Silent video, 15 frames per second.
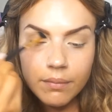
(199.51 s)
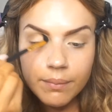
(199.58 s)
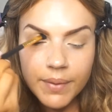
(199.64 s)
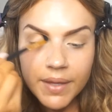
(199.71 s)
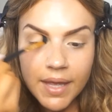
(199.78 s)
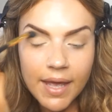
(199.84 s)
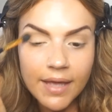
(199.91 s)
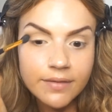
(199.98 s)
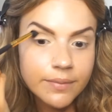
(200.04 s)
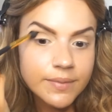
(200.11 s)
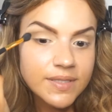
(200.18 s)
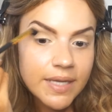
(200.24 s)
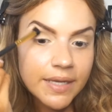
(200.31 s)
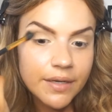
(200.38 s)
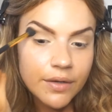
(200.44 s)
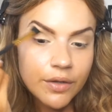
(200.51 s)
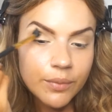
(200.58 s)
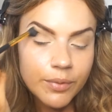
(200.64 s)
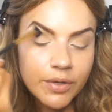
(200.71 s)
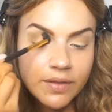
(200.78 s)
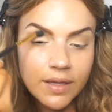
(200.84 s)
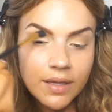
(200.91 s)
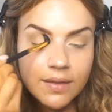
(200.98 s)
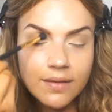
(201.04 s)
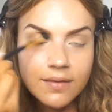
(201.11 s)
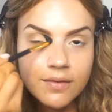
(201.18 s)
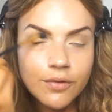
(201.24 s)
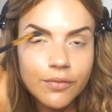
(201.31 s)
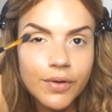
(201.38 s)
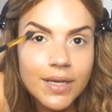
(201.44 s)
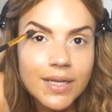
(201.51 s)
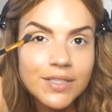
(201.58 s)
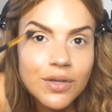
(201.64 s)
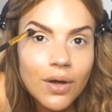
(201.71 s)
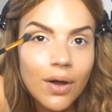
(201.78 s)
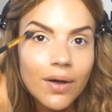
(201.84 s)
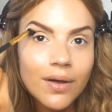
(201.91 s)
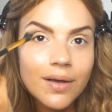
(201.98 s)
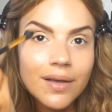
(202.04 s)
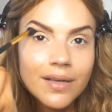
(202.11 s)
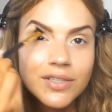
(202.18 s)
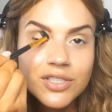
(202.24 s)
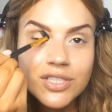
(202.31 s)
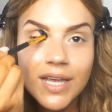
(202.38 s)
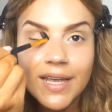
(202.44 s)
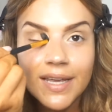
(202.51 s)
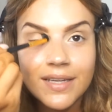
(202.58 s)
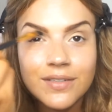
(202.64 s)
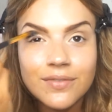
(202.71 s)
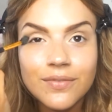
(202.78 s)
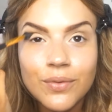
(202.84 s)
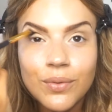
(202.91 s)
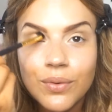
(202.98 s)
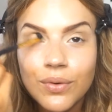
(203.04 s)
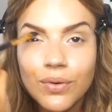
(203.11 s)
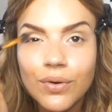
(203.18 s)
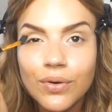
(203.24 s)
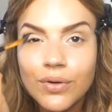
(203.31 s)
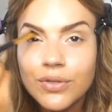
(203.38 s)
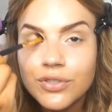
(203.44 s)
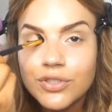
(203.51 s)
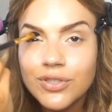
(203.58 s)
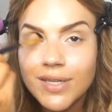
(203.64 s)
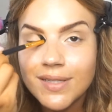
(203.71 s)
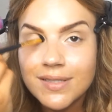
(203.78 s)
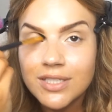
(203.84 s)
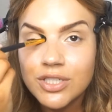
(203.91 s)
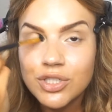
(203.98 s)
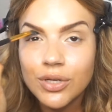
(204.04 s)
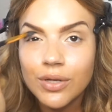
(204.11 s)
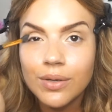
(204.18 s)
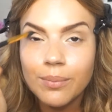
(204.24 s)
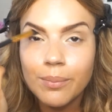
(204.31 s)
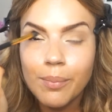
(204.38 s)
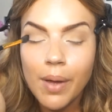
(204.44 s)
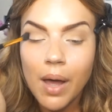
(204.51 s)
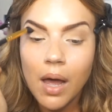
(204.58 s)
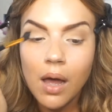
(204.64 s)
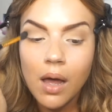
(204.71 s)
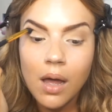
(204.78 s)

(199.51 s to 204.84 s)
But yeah, as I was saying, I know you're probably thinking this is a really dark shade for transition, but